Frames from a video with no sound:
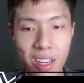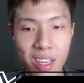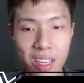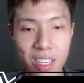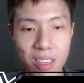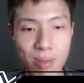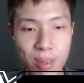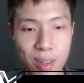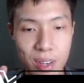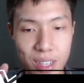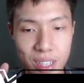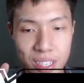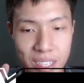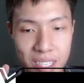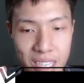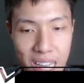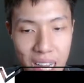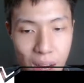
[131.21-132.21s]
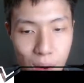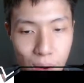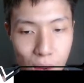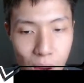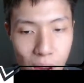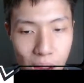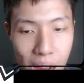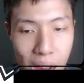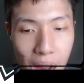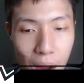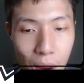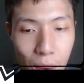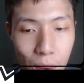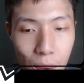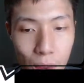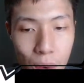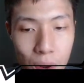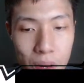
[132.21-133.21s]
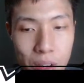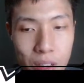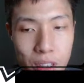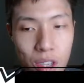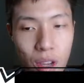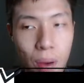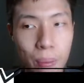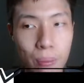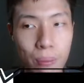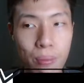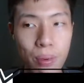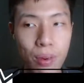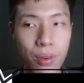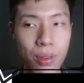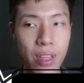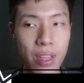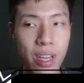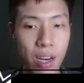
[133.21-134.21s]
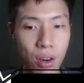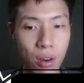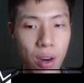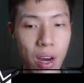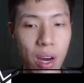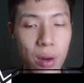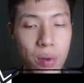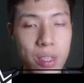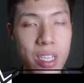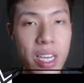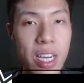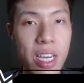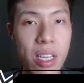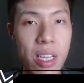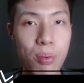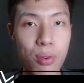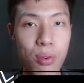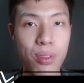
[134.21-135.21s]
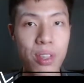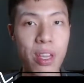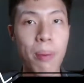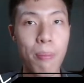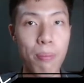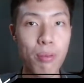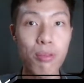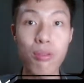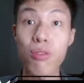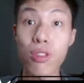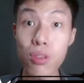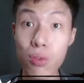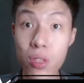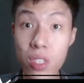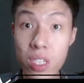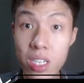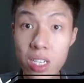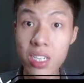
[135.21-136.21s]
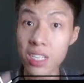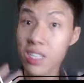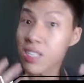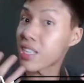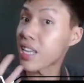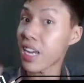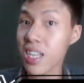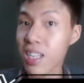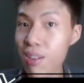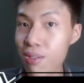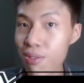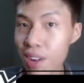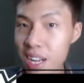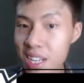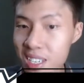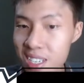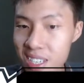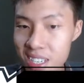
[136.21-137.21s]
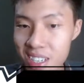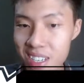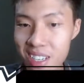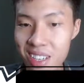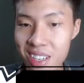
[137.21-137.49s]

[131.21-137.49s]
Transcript: It's because now our dot product or our scalar product produces a negative answer